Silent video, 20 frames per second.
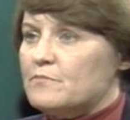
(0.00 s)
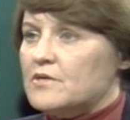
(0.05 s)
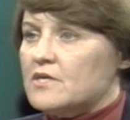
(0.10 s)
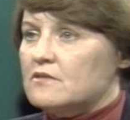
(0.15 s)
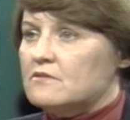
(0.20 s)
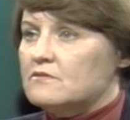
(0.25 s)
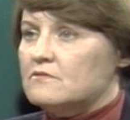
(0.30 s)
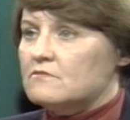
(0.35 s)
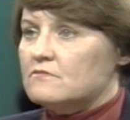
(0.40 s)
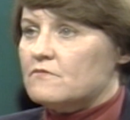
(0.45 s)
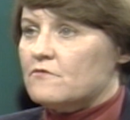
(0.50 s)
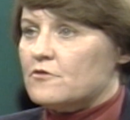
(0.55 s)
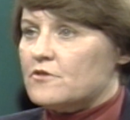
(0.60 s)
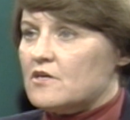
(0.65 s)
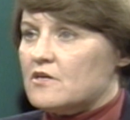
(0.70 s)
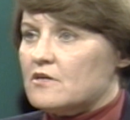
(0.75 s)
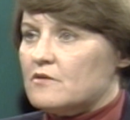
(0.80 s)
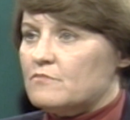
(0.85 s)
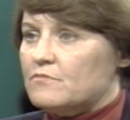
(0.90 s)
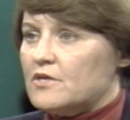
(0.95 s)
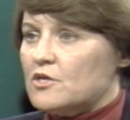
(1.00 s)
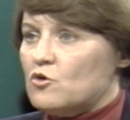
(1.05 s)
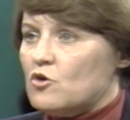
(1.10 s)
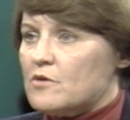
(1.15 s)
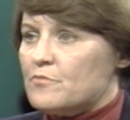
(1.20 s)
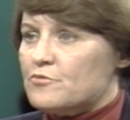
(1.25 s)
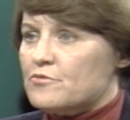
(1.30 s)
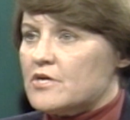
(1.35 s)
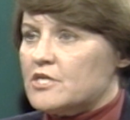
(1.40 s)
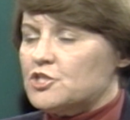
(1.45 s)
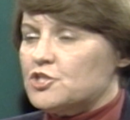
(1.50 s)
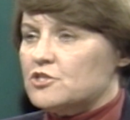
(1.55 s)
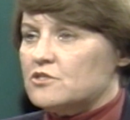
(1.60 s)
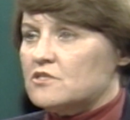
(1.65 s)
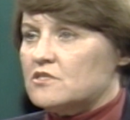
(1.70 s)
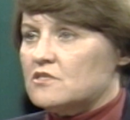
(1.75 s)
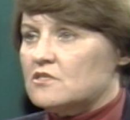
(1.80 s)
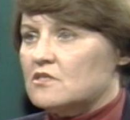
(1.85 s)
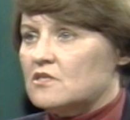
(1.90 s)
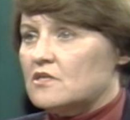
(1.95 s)
big
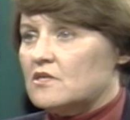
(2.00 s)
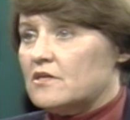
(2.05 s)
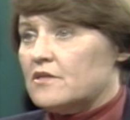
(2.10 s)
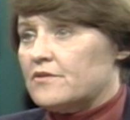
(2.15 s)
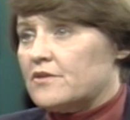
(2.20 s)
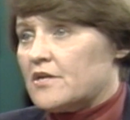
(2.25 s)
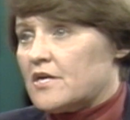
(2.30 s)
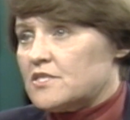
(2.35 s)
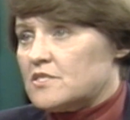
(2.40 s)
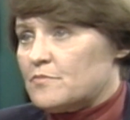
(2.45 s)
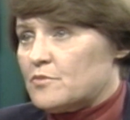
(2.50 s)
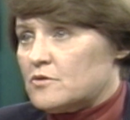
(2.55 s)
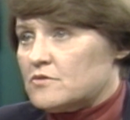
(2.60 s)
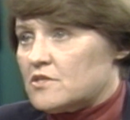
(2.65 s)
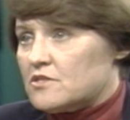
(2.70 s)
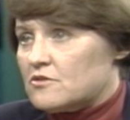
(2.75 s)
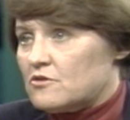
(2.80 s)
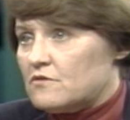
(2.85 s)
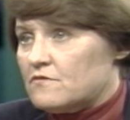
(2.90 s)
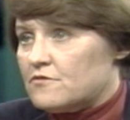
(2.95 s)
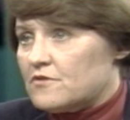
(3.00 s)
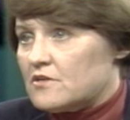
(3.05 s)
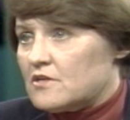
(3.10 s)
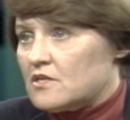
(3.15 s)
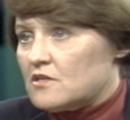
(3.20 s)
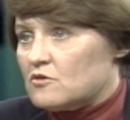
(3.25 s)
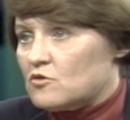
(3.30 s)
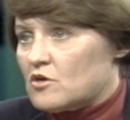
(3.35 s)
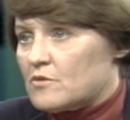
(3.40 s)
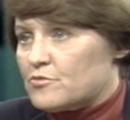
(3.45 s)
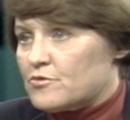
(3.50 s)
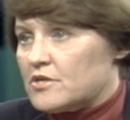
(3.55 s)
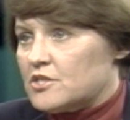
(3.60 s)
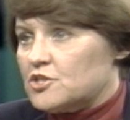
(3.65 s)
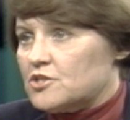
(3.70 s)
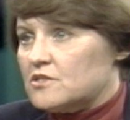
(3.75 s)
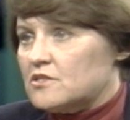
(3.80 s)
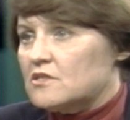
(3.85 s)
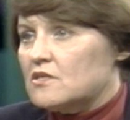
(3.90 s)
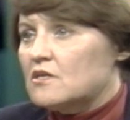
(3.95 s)
corporations, then I suppose it's good for the little
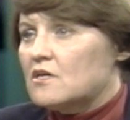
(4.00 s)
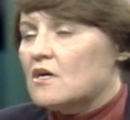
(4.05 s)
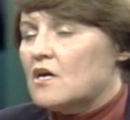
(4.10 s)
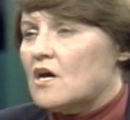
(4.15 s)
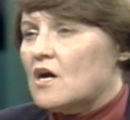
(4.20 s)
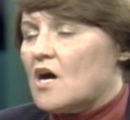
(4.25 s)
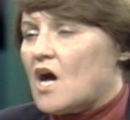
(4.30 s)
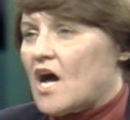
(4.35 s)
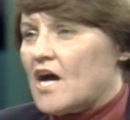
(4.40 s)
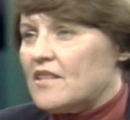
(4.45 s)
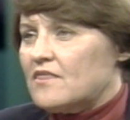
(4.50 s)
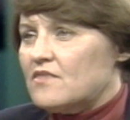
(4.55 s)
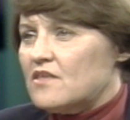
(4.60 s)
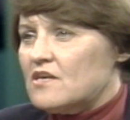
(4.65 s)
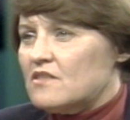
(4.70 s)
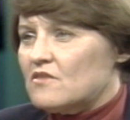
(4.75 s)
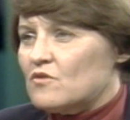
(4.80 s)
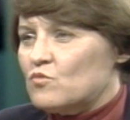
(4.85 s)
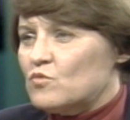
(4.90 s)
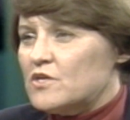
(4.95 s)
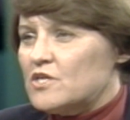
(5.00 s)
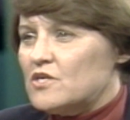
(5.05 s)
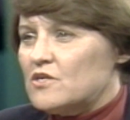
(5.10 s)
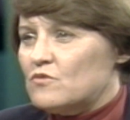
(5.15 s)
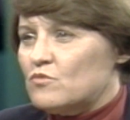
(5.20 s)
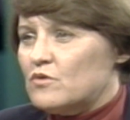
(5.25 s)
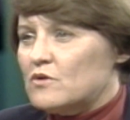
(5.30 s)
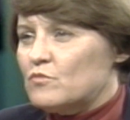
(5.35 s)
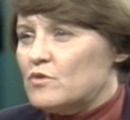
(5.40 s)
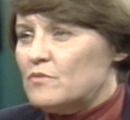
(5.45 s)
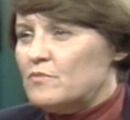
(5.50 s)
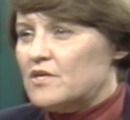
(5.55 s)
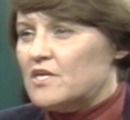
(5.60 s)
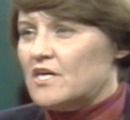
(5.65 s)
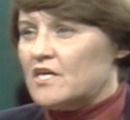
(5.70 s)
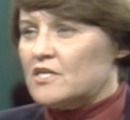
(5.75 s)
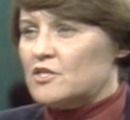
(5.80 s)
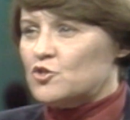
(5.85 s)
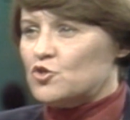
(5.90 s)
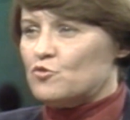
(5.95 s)
corporations. I think that when we
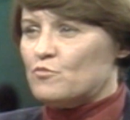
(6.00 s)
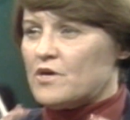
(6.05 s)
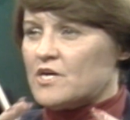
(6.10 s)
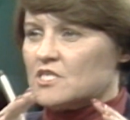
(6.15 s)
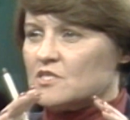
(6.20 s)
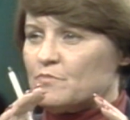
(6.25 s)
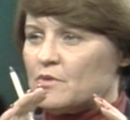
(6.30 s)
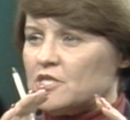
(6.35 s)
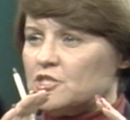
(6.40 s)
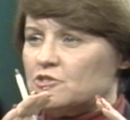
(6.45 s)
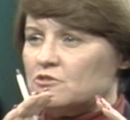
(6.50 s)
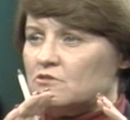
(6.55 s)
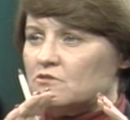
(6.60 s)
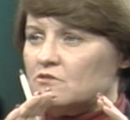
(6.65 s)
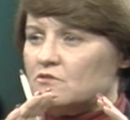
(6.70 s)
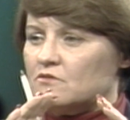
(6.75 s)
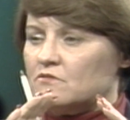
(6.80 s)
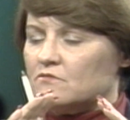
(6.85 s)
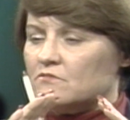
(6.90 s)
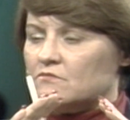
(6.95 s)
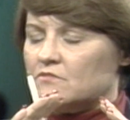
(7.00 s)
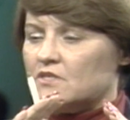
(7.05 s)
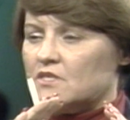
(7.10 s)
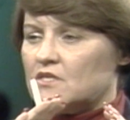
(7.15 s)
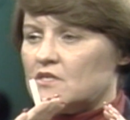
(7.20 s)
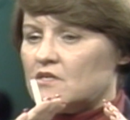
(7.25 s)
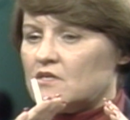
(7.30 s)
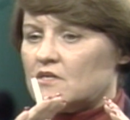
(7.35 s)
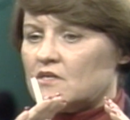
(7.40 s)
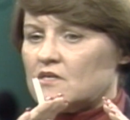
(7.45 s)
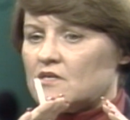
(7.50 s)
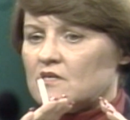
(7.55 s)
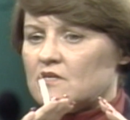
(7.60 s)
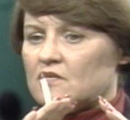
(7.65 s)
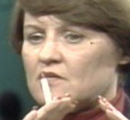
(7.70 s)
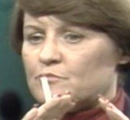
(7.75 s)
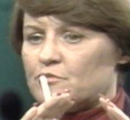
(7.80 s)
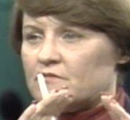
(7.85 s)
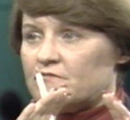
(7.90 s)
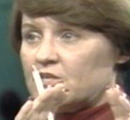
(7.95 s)
begin to make special
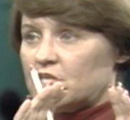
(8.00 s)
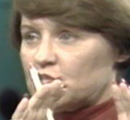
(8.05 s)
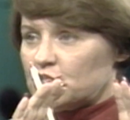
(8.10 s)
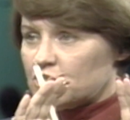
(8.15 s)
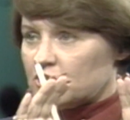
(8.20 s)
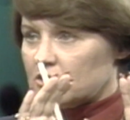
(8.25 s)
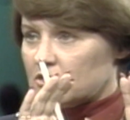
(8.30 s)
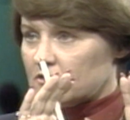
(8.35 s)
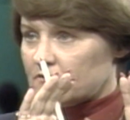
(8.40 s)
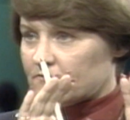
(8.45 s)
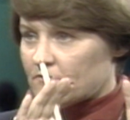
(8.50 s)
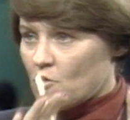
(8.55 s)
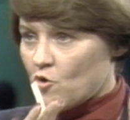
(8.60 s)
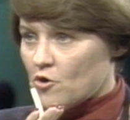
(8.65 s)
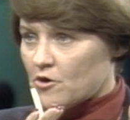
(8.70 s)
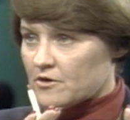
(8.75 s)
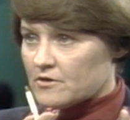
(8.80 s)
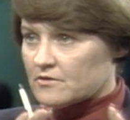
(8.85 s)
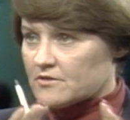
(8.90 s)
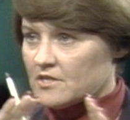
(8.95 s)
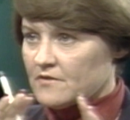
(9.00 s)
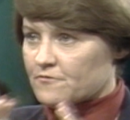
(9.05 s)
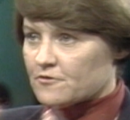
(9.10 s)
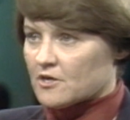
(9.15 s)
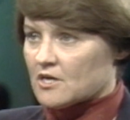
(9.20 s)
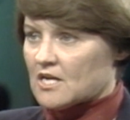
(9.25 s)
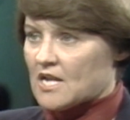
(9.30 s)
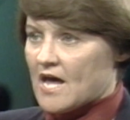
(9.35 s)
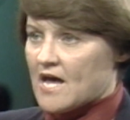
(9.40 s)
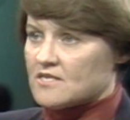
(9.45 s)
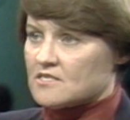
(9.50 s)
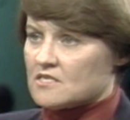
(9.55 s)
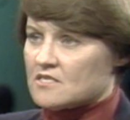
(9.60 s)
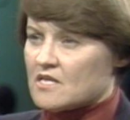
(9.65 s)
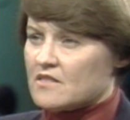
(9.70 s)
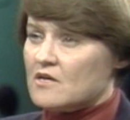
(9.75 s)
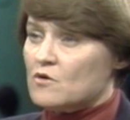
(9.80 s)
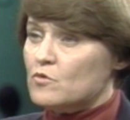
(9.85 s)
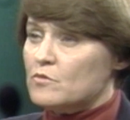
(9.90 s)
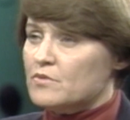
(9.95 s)
provisions for different classes,
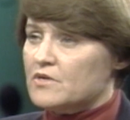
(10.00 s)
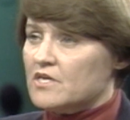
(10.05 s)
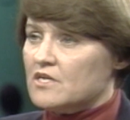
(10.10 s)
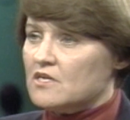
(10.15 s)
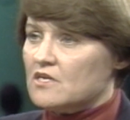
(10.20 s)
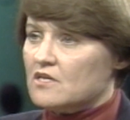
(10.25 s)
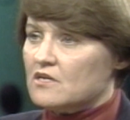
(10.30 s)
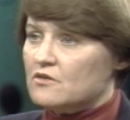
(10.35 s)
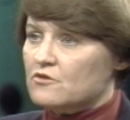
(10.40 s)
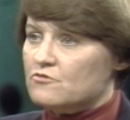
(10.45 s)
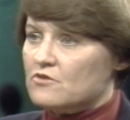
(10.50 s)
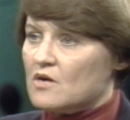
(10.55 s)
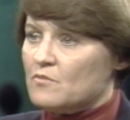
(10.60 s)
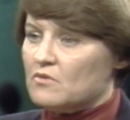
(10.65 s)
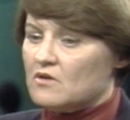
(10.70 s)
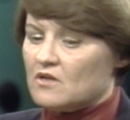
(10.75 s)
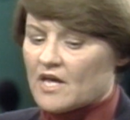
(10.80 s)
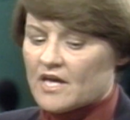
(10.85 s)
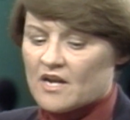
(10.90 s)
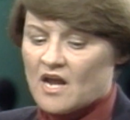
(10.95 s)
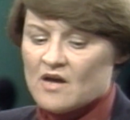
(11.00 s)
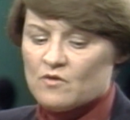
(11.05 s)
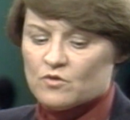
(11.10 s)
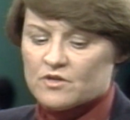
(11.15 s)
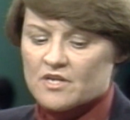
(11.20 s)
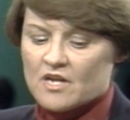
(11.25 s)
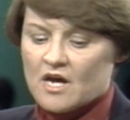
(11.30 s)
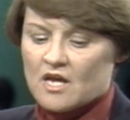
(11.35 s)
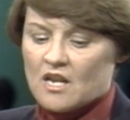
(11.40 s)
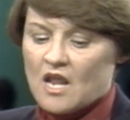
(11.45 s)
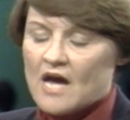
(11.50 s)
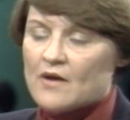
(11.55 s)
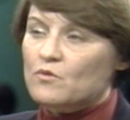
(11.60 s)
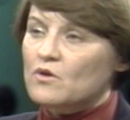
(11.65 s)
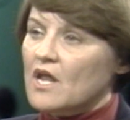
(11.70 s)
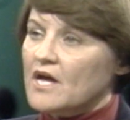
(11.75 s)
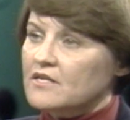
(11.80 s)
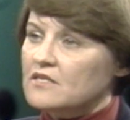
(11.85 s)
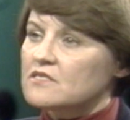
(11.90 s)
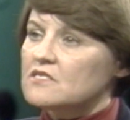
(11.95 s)
I think we begin to get in trouble. And I
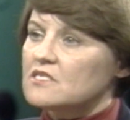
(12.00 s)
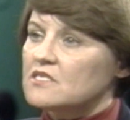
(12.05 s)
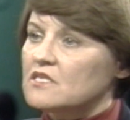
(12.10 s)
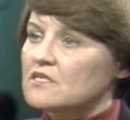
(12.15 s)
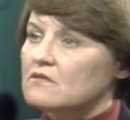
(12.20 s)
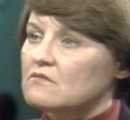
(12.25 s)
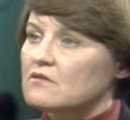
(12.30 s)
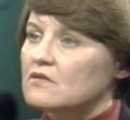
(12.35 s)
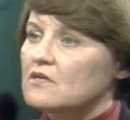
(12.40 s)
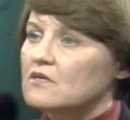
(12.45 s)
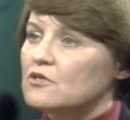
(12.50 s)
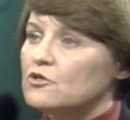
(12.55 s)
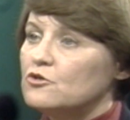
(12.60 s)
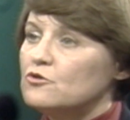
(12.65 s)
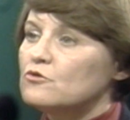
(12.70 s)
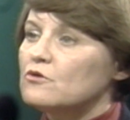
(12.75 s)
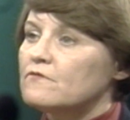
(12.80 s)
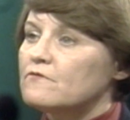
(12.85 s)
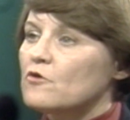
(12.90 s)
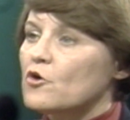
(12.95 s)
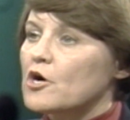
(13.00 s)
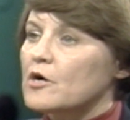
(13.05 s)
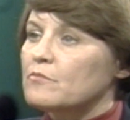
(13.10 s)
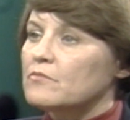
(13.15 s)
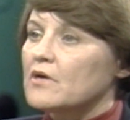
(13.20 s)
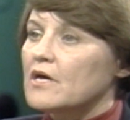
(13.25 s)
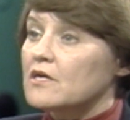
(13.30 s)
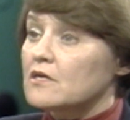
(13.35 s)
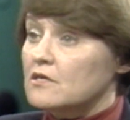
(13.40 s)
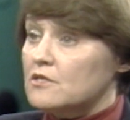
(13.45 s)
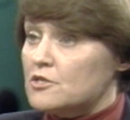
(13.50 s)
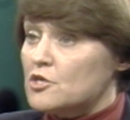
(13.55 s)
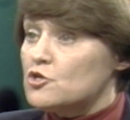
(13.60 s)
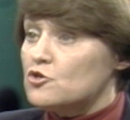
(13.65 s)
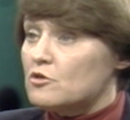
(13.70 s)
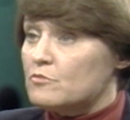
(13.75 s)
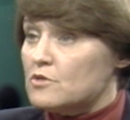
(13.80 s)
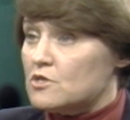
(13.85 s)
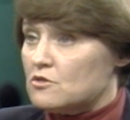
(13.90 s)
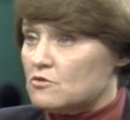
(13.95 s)
would like to see it uniform and
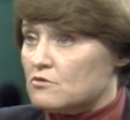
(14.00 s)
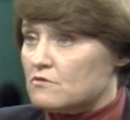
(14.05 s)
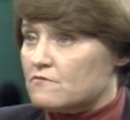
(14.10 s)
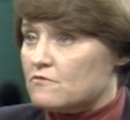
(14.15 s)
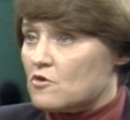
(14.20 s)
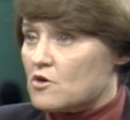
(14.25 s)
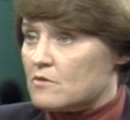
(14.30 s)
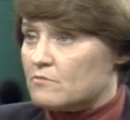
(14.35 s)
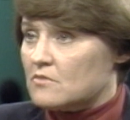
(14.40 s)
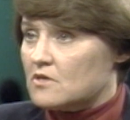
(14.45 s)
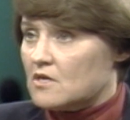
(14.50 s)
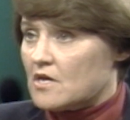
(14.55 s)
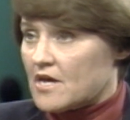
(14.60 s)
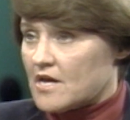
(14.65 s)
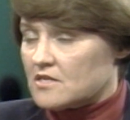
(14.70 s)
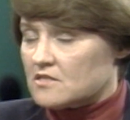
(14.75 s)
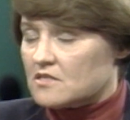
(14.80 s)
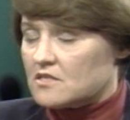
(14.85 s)
continue to be uniform as